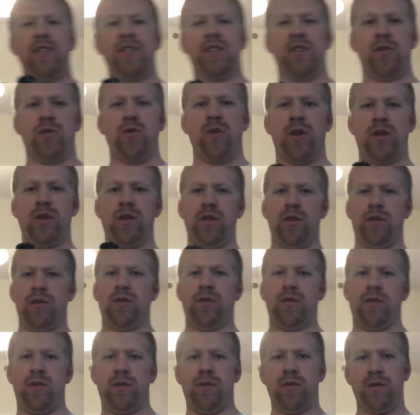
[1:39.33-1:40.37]
a quick
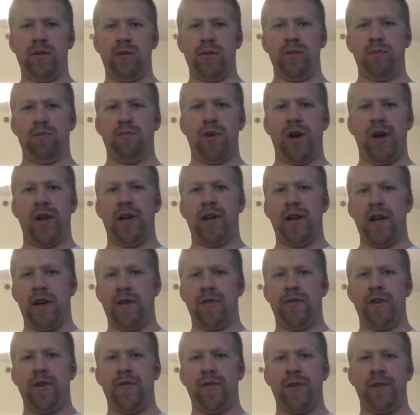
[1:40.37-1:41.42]
little breakdown
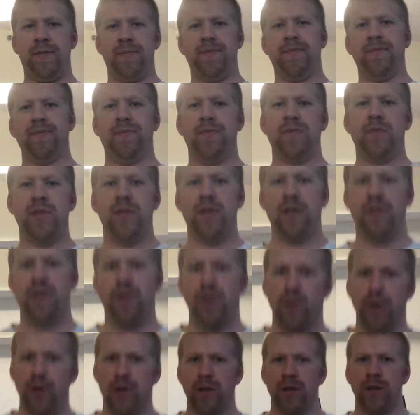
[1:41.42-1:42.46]
of it, if you
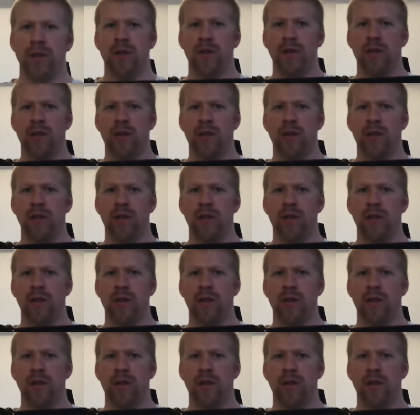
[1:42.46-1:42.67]
will.